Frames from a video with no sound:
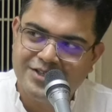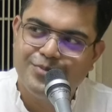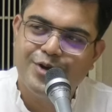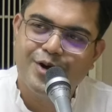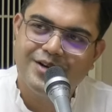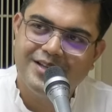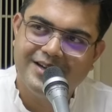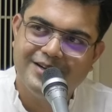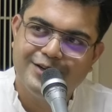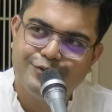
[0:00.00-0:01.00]
beyond the
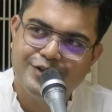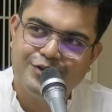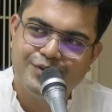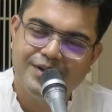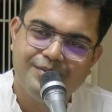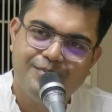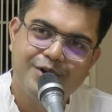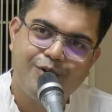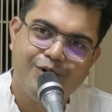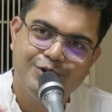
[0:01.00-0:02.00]
individual
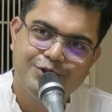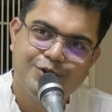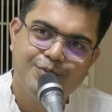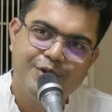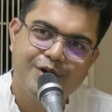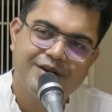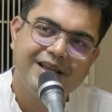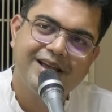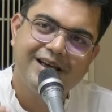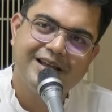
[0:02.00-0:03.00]
but also beyond the
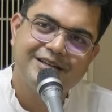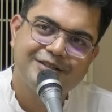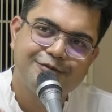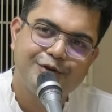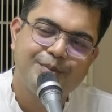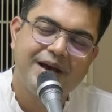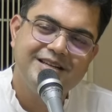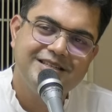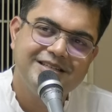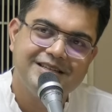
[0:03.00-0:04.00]
collective
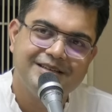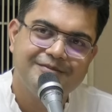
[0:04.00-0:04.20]
humanity,